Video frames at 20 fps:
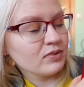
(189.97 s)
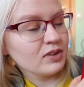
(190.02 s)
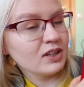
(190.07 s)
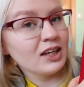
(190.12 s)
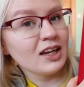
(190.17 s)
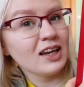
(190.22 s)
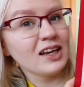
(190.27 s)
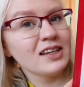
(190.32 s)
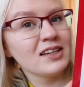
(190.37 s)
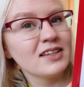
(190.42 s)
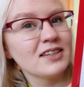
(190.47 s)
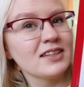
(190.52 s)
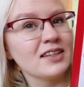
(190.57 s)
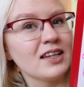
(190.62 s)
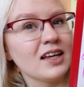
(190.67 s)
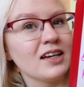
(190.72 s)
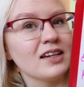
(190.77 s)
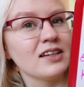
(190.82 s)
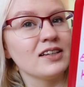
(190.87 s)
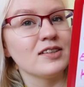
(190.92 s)

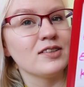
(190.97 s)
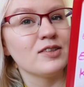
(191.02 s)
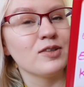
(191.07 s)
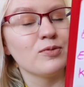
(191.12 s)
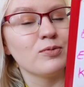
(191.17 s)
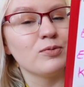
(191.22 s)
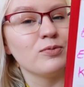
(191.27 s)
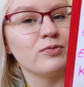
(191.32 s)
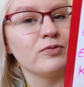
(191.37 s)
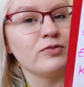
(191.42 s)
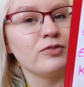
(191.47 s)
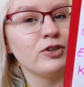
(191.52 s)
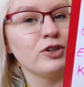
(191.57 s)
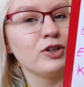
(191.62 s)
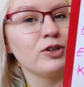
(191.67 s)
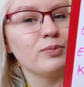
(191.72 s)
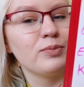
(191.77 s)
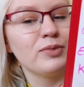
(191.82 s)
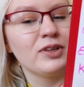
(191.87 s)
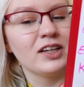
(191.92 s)
kestä is a
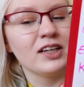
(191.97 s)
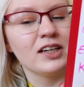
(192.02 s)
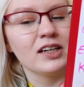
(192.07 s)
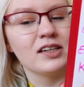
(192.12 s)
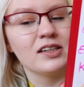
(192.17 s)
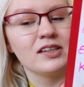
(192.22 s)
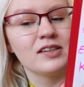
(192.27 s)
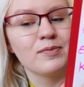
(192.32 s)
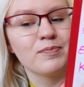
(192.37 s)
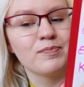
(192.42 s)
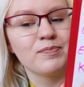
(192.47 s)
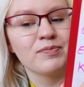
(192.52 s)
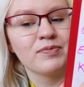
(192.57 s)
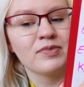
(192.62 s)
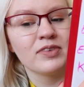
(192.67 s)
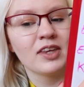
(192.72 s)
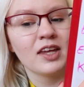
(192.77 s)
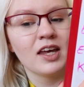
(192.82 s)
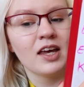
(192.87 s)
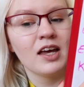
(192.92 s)
verb that
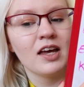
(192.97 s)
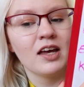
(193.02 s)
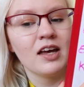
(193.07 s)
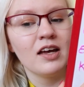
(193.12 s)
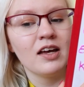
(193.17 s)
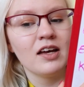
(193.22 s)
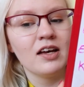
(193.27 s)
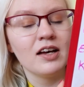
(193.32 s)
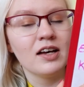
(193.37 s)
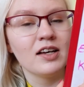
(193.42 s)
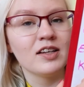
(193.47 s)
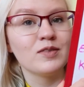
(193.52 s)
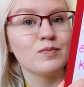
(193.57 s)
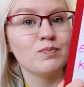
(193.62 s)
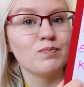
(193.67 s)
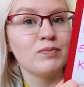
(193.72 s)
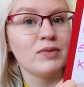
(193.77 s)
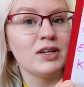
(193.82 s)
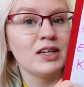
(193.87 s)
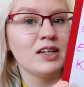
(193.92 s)
has
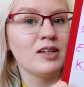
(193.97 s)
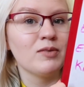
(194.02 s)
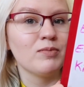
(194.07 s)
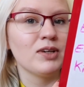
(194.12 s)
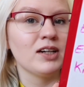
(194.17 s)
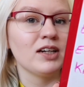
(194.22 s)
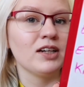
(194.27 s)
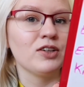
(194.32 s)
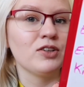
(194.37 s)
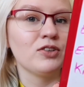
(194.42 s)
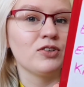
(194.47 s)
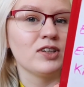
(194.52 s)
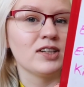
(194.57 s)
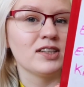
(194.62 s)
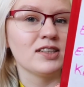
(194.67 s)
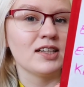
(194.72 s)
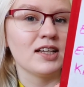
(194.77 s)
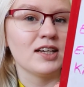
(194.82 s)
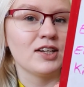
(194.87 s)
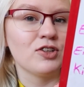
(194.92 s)
many many
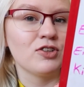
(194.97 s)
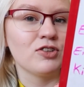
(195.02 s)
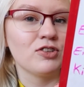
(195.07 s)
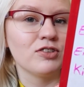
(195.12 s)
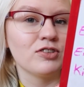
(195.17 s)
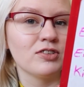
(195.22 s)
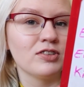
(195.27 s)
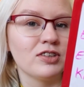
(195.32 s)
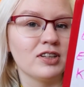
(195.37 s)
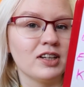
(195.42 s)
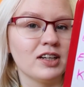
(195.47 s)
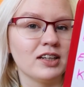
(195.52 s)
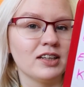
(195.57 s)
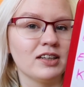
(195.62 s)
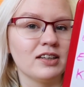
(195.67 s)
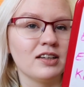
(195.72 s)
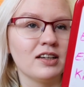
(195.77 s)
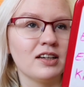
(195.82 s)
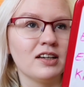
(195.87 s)
translations like